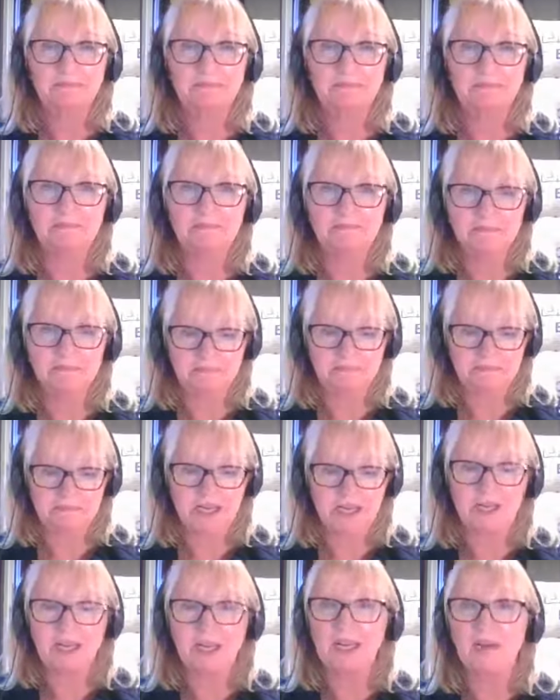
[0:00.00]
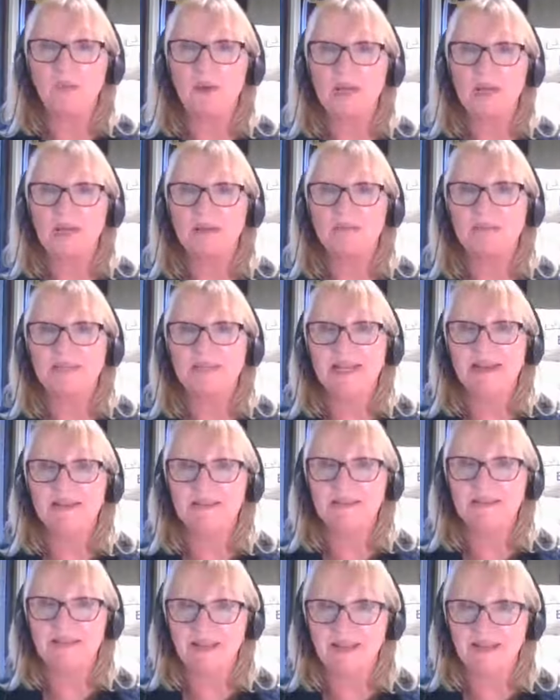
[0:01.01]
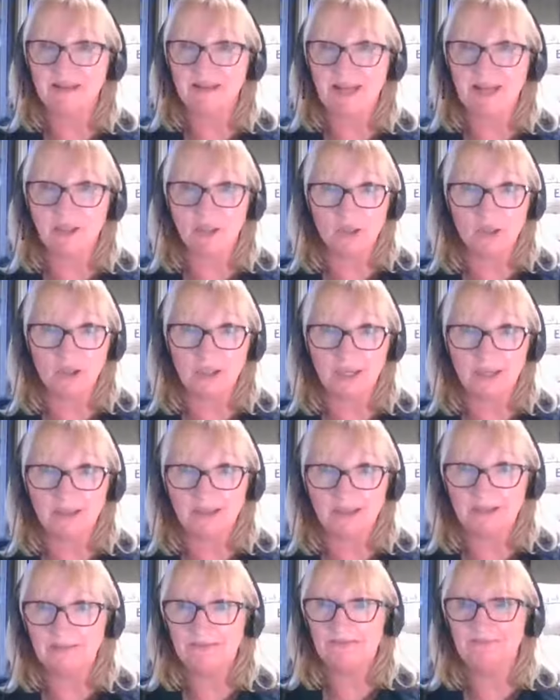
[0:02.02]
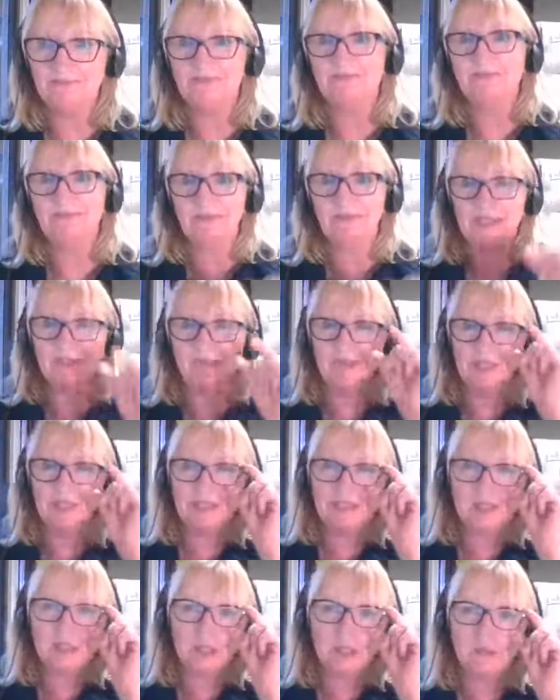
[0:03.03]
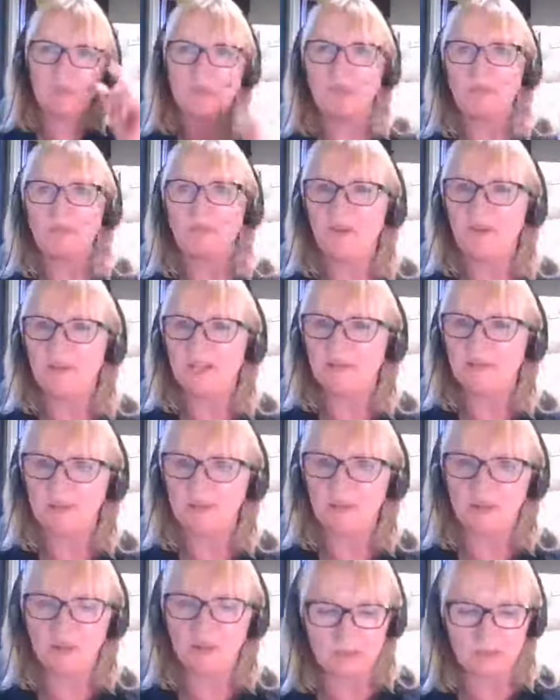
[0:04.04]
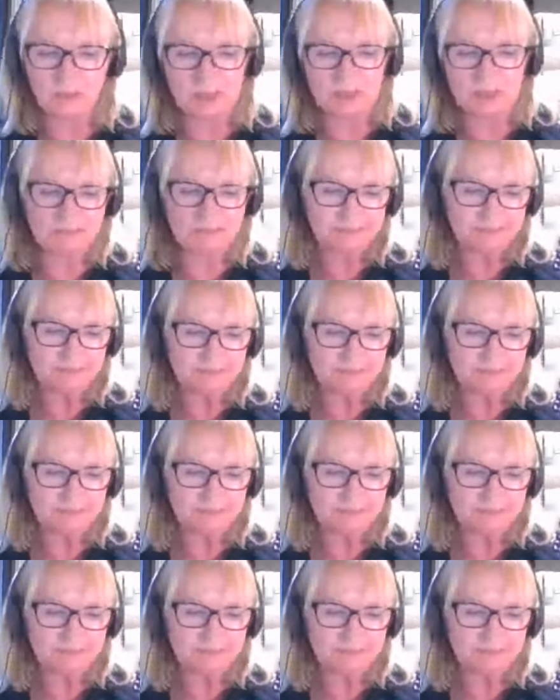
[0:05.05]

Mm. Luckily, William Tell's son had good luck. Otherwise, it could have been a very different story.